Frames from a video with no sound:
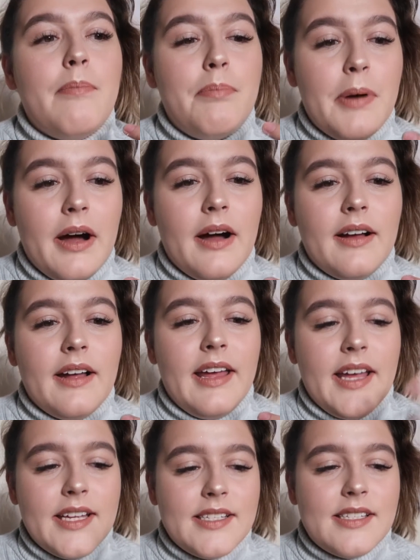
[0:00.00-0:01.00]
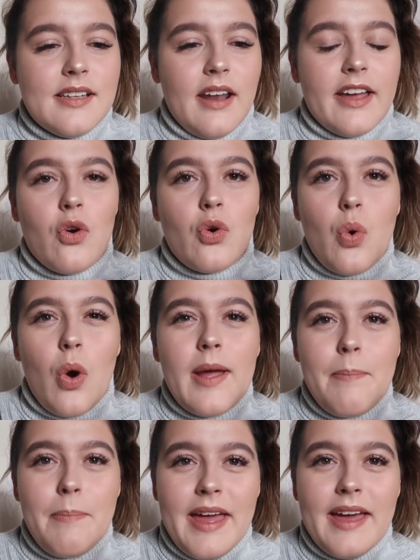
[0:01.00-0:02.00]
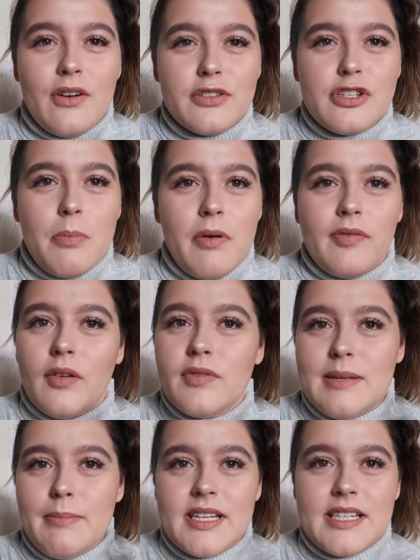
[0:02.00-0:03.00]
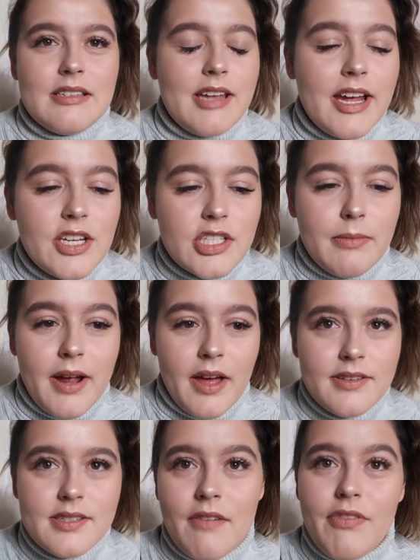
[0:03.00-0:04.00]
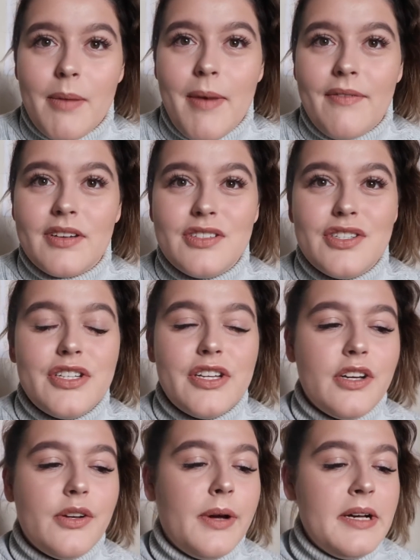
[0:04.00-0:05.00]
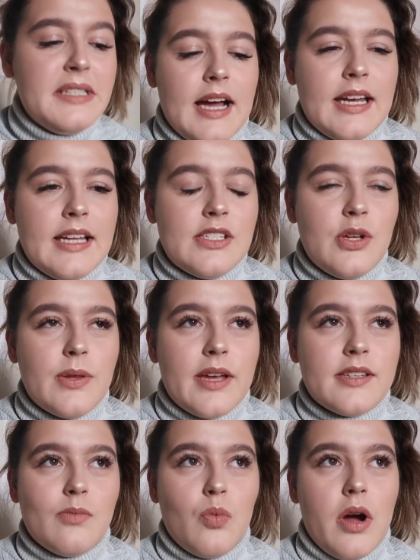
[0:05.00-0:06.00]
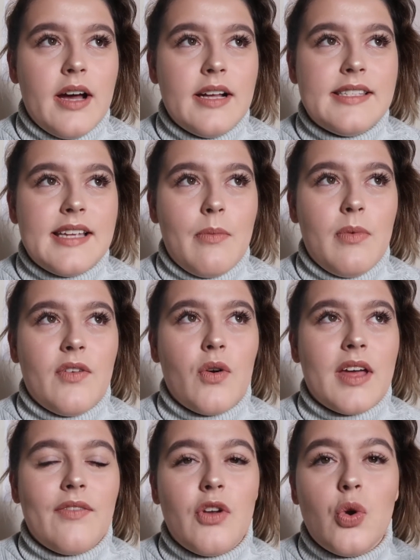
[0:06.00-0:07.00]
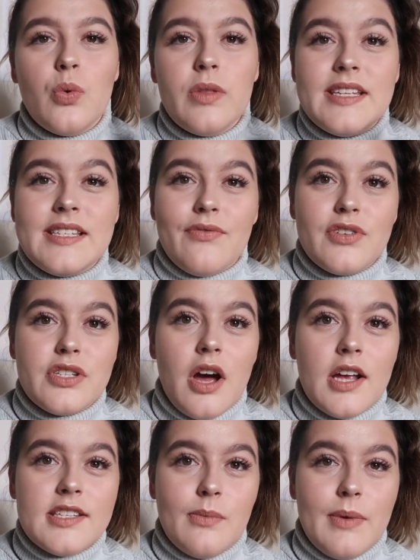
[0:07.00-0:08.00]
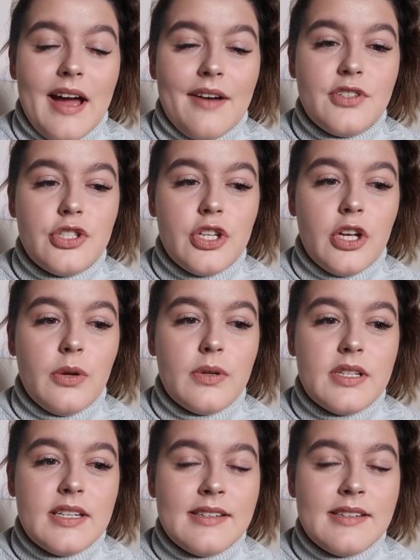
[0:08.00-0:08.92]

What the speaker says: but it is like quite big on top of obviously my dissertation and my other stuff that I'm having to do, and it's 2,000 words and we've got given all these different tasks that we have to do to